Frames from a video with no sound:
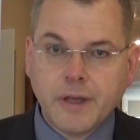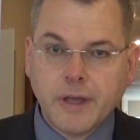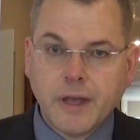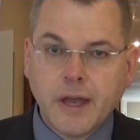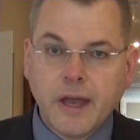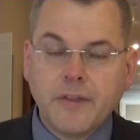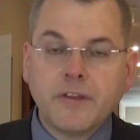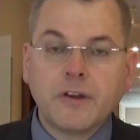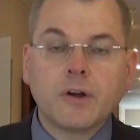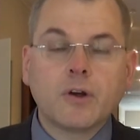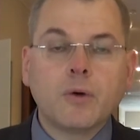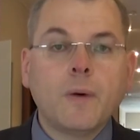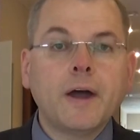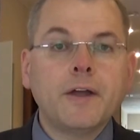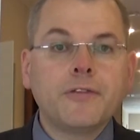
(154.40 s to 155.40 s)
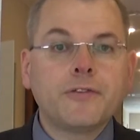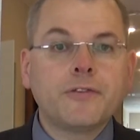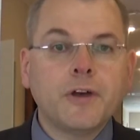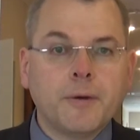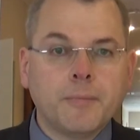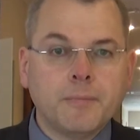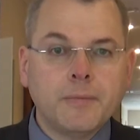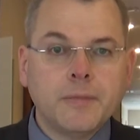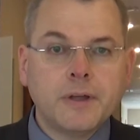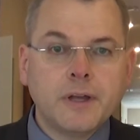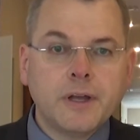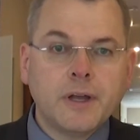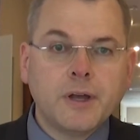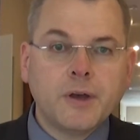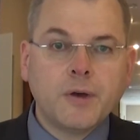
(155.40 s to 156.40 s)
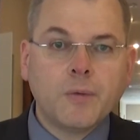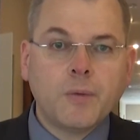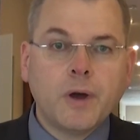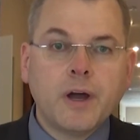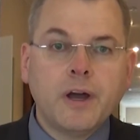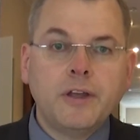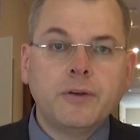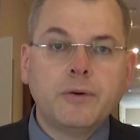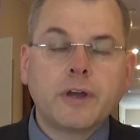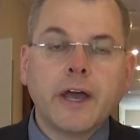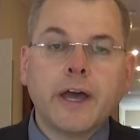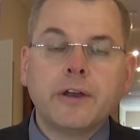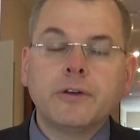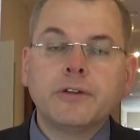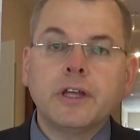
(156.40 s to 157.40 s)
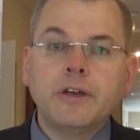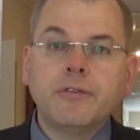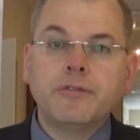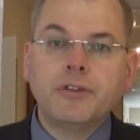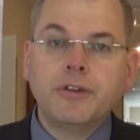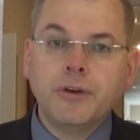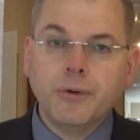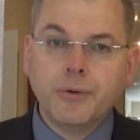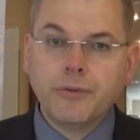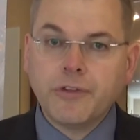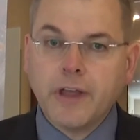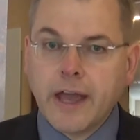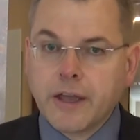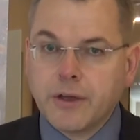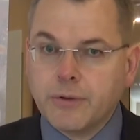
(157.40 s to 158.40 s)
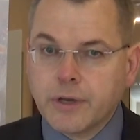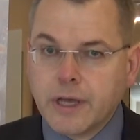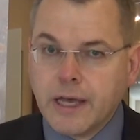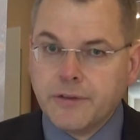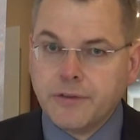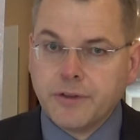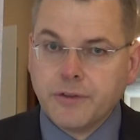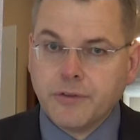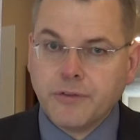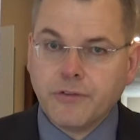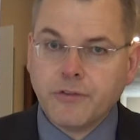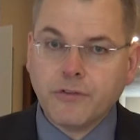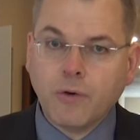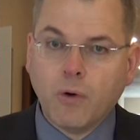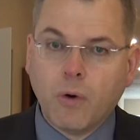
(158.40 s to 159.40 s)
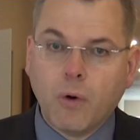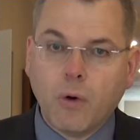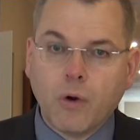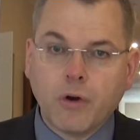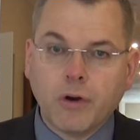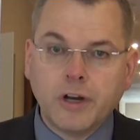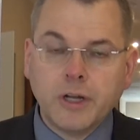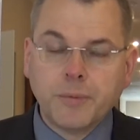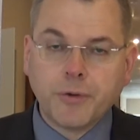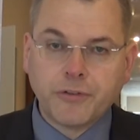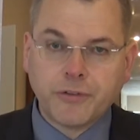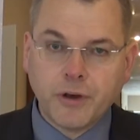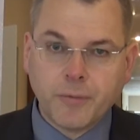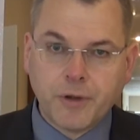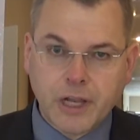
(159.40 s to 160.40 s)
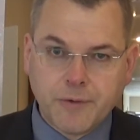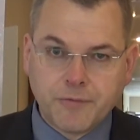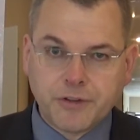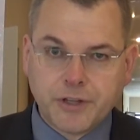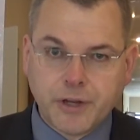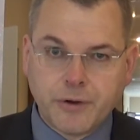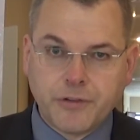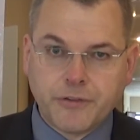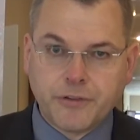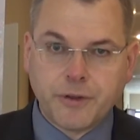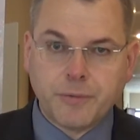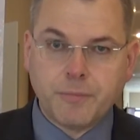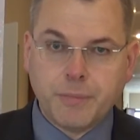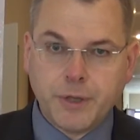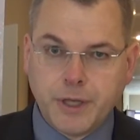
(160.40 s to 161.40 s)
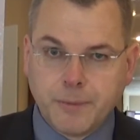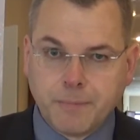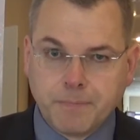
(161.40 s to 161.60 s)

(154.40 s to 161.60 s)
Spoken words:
And there are quite some where you cannot even use echinocandins or liposomal amphotericin B.